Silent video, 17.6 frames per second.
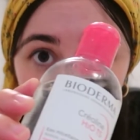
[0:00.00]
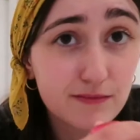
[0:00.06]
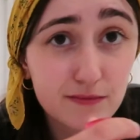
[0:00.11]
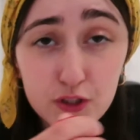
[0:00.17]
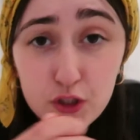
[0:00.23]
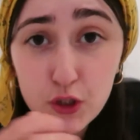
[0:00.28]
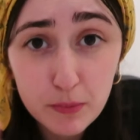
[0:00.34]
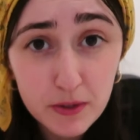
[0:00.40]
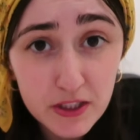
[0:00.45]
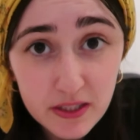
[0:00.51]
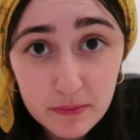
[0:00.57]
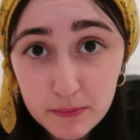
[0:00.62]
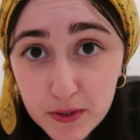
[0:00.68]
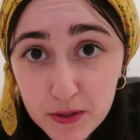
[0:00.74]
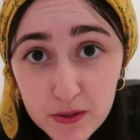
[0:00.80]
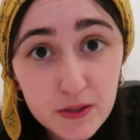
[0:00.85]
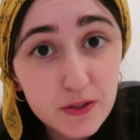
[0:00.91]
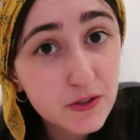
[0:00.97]
Super
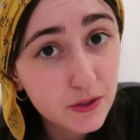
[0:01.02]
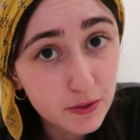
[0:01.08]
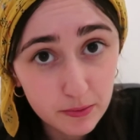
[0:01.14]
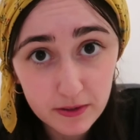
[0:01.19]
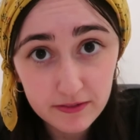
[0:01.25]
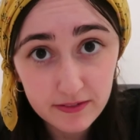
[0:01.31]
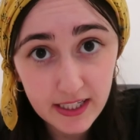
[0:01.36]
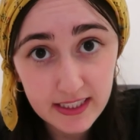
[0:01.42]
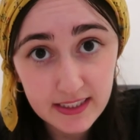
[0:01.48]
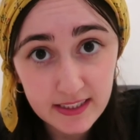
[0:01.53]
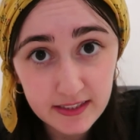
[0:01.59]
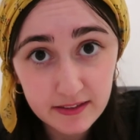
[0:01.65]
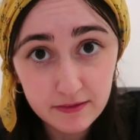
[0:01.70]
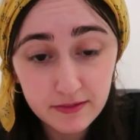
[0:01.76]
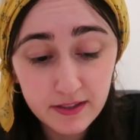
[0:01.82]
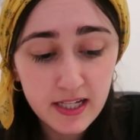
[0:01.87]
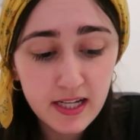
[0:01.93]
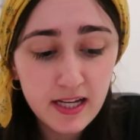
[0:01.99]
simple, super
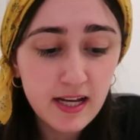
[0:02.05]
effective,